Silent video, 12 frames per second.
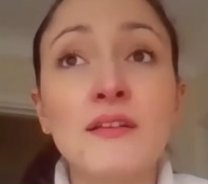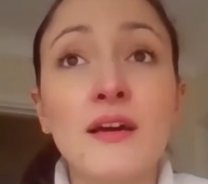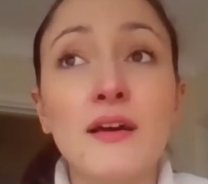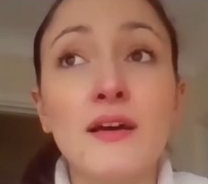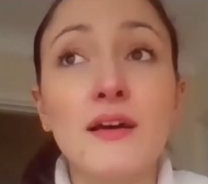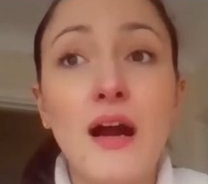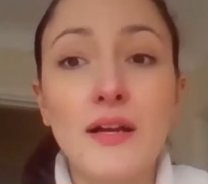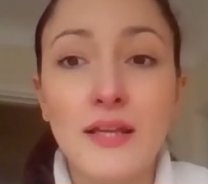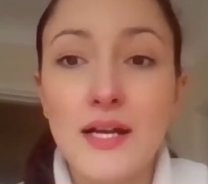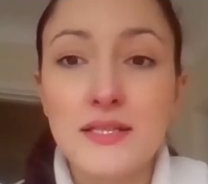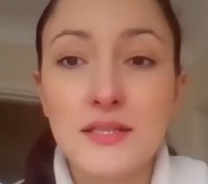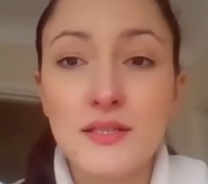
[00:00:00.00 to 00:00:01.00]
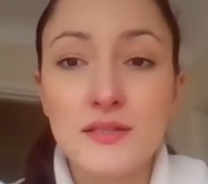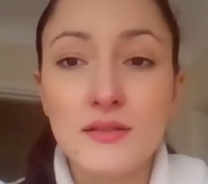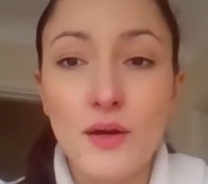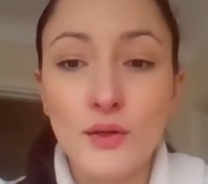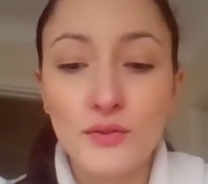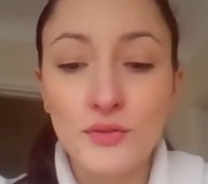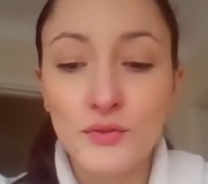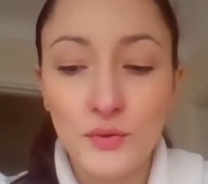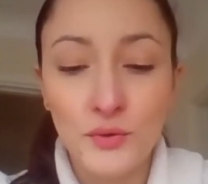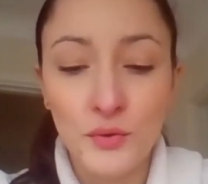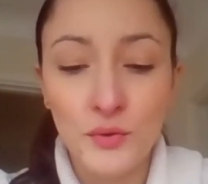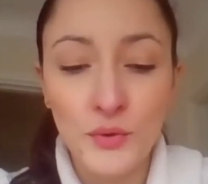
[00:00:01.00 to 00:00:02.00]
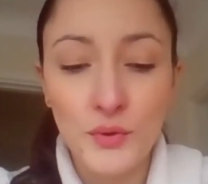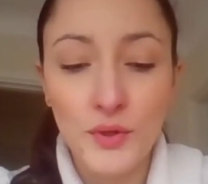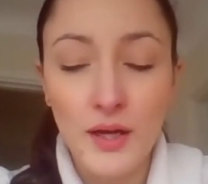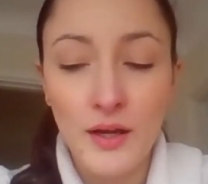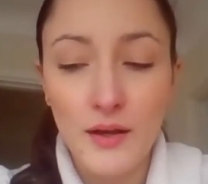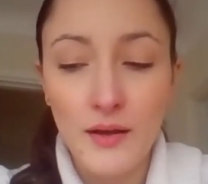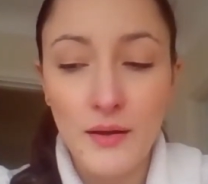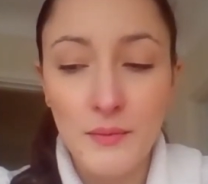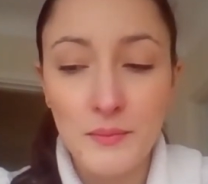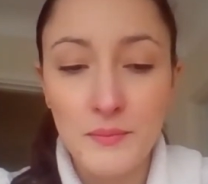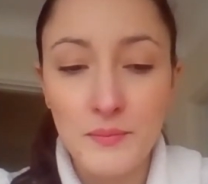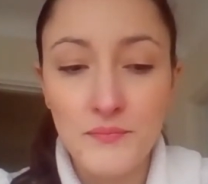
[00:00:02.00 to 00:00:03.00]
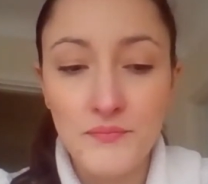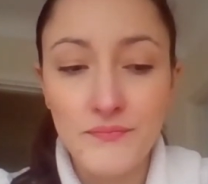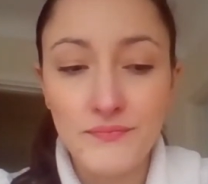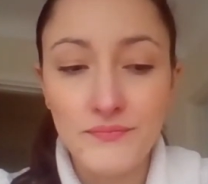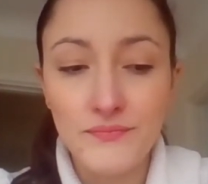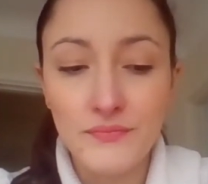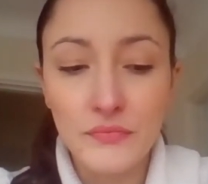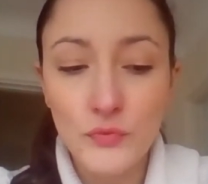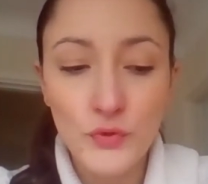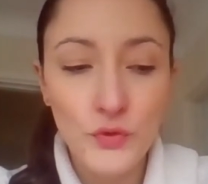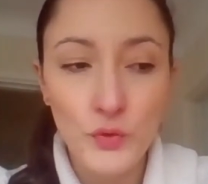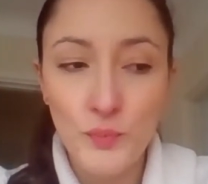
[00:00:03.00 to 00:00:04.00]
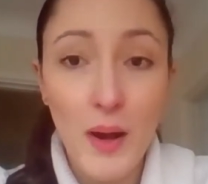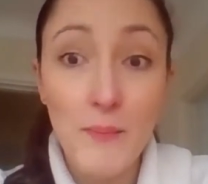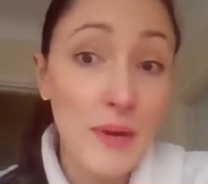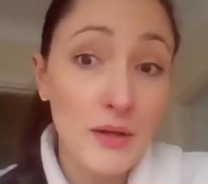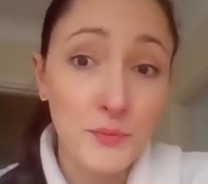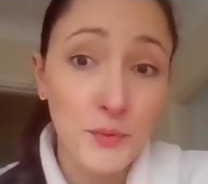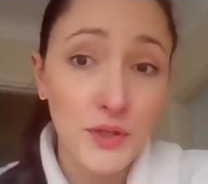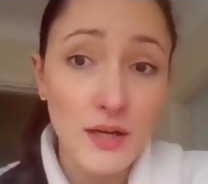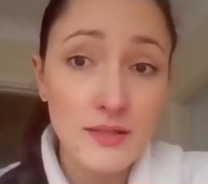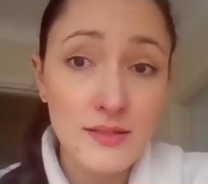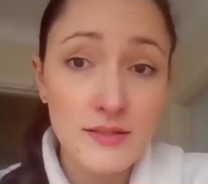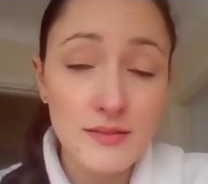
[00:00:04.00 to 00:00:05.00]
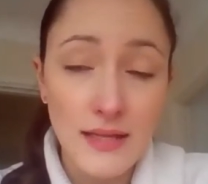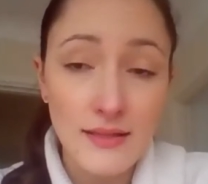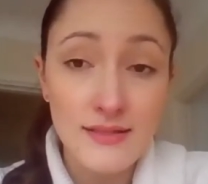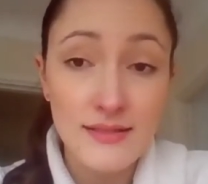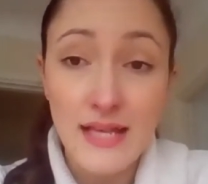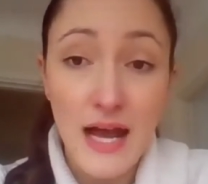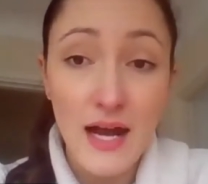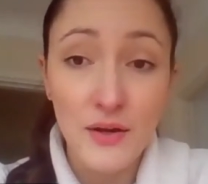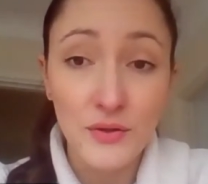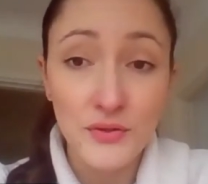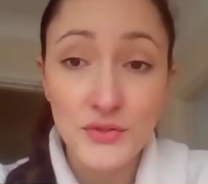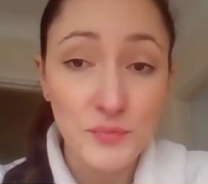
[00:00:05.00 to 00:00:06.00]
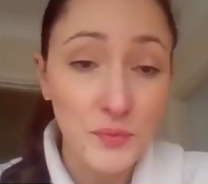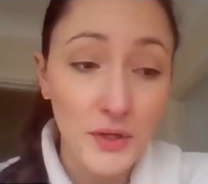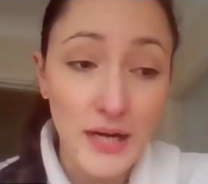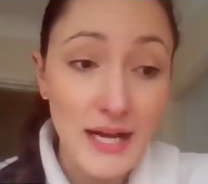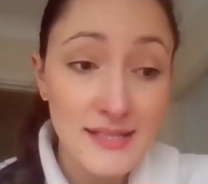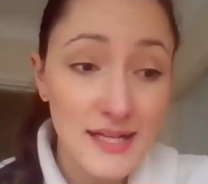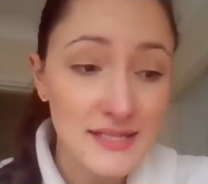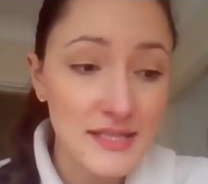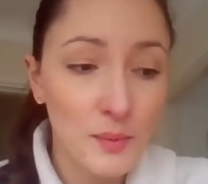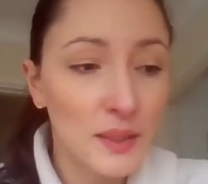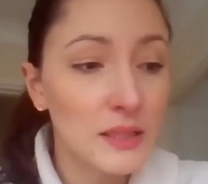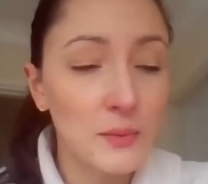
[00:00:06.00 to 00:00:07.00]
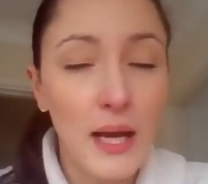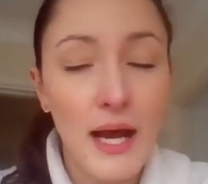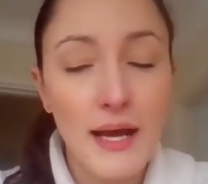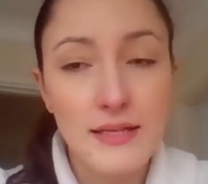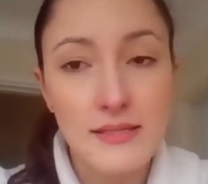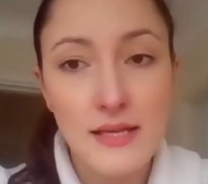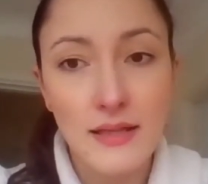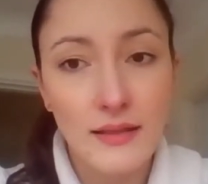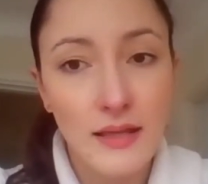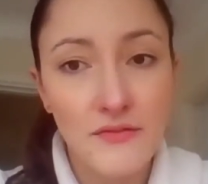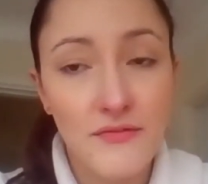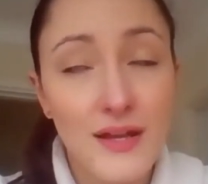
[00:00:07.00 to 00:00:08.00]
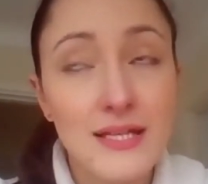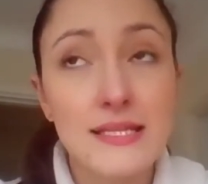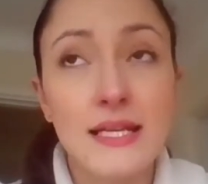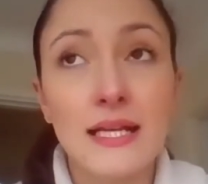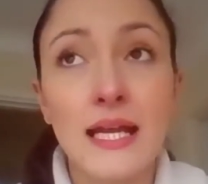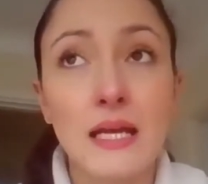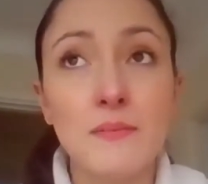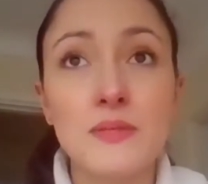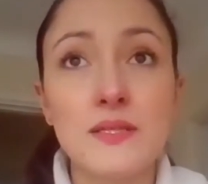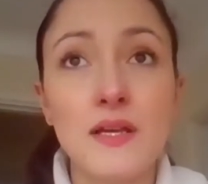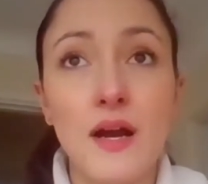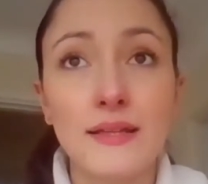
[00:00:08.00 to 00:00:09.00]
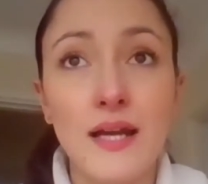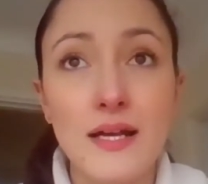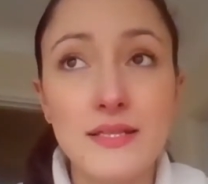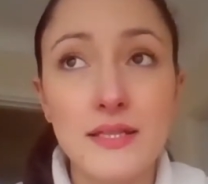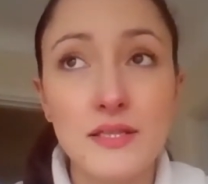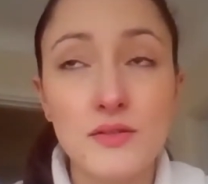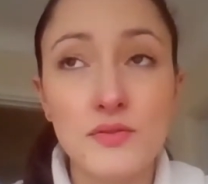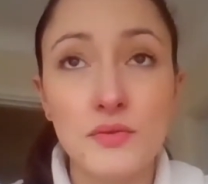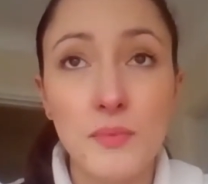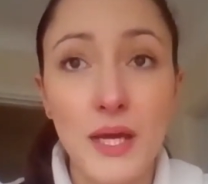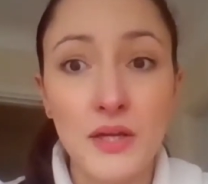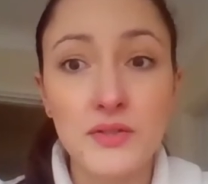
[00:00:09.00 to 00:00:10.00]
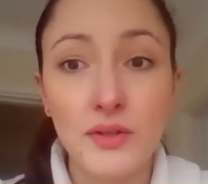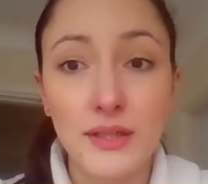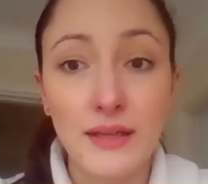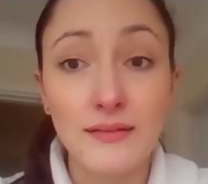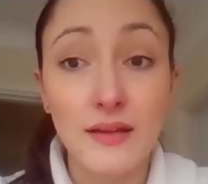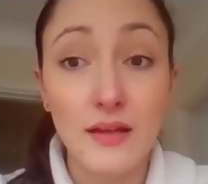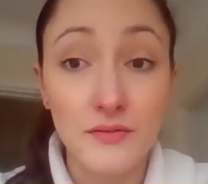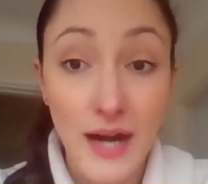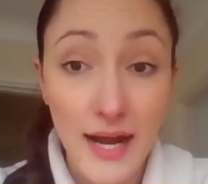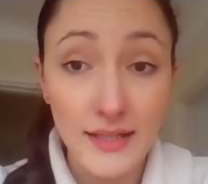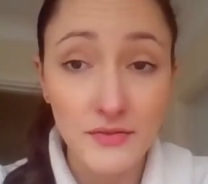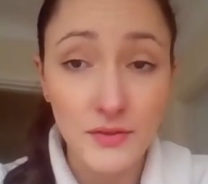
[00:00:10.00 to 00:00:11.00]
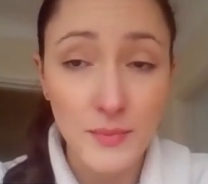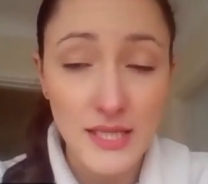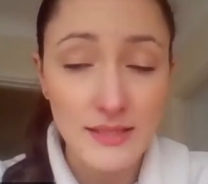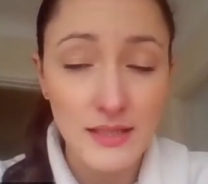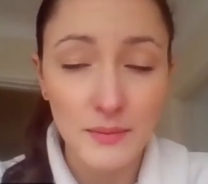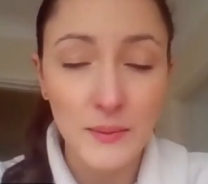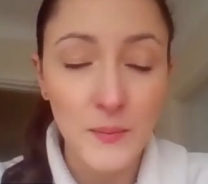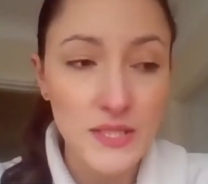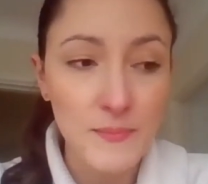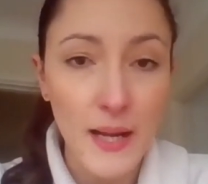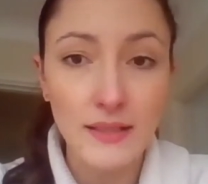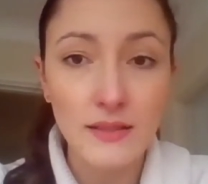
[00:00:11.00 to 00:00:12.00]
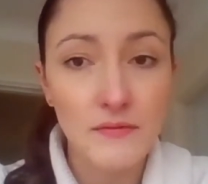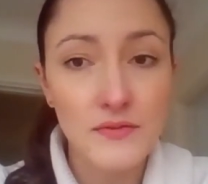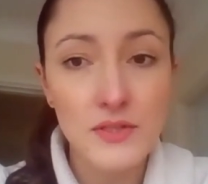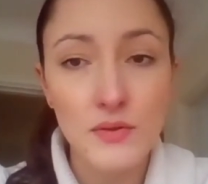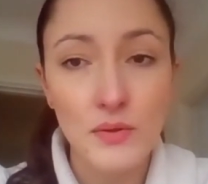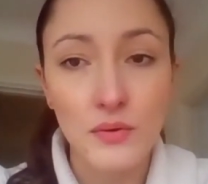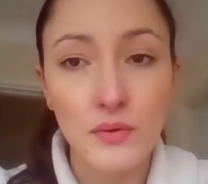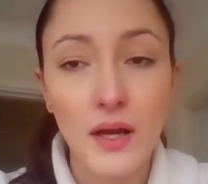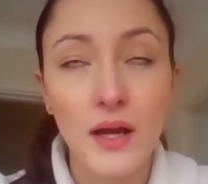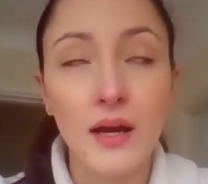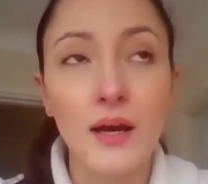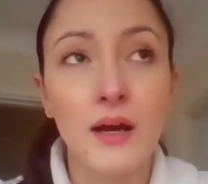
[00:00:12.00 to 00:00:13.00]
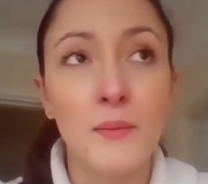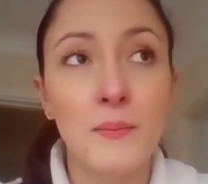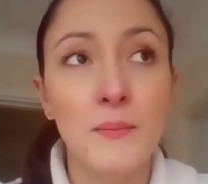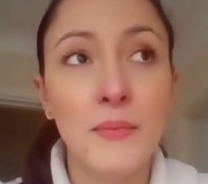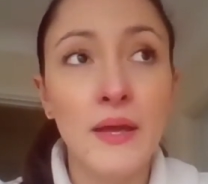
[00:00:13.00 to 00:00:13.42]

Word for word: uh, our task is not to um, to pump out products that sound super nice sustainability-wise and that have fancy claims. Our task is to make sure that they are right from a sustainability perspective. So um,